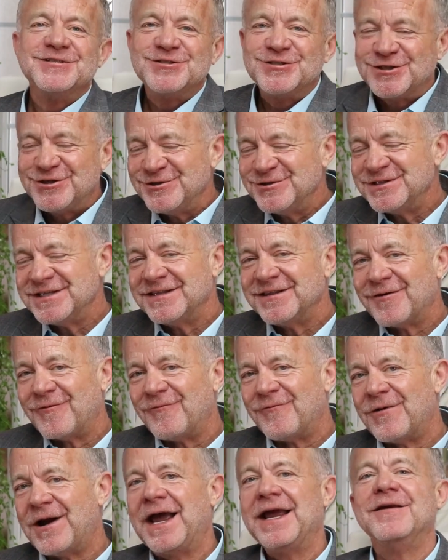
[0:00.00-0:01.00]
Choosing the
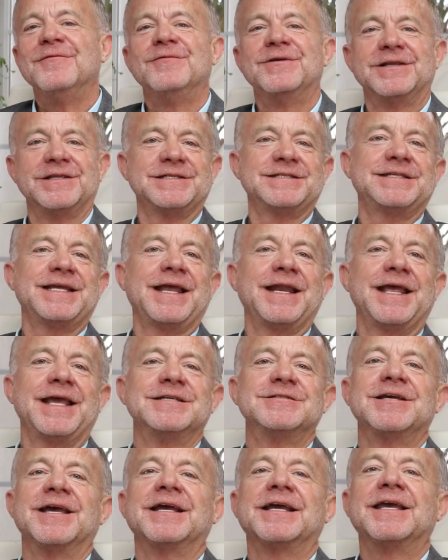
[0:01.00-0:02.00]
right real estate
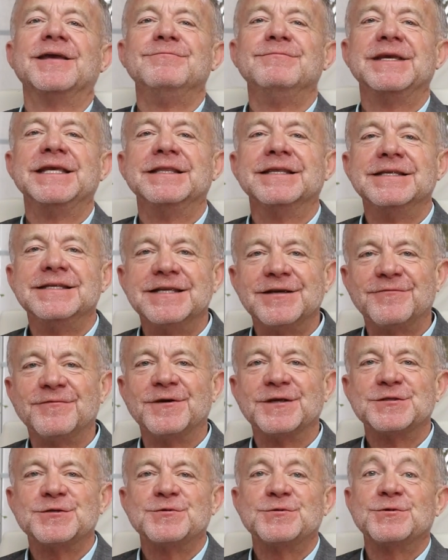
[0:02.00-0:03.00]
agent can mean the
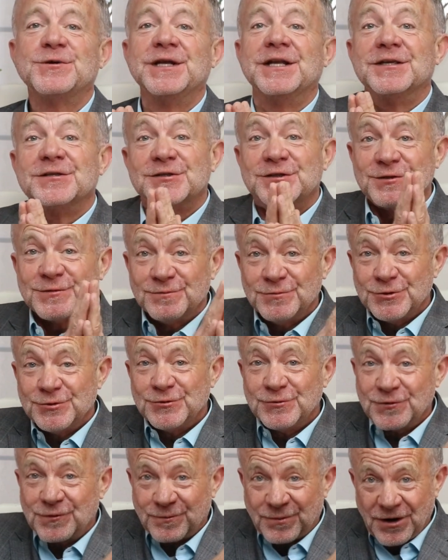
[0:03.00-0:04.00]
difference between a
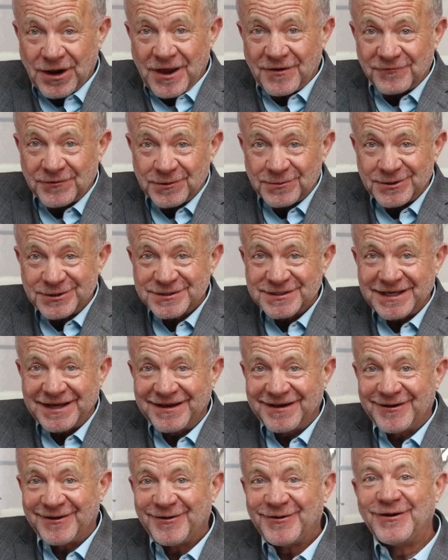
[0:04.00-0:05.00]
smooth, profitable
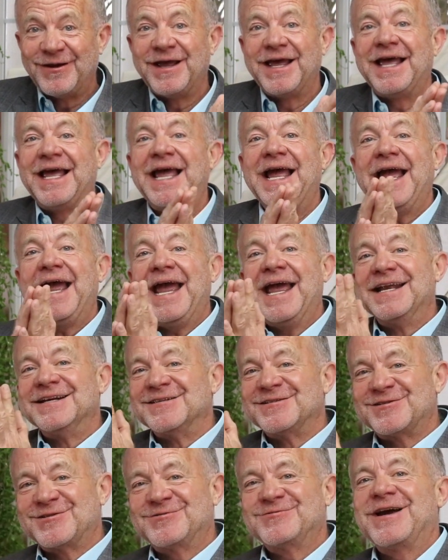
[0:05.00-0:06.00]
sale and
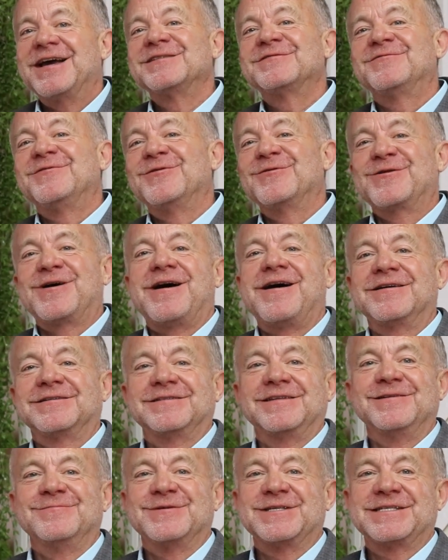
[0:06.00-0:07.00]
a stressful,
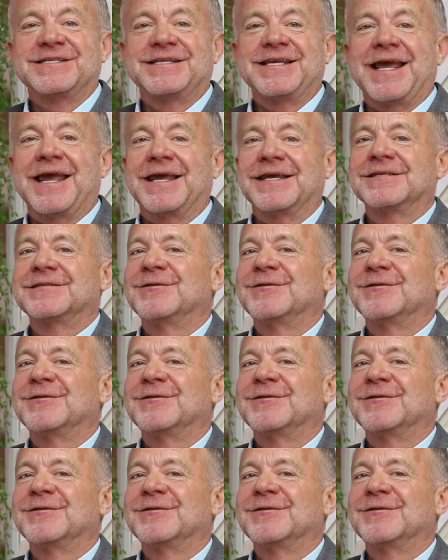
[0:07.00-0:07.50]
costly mistake.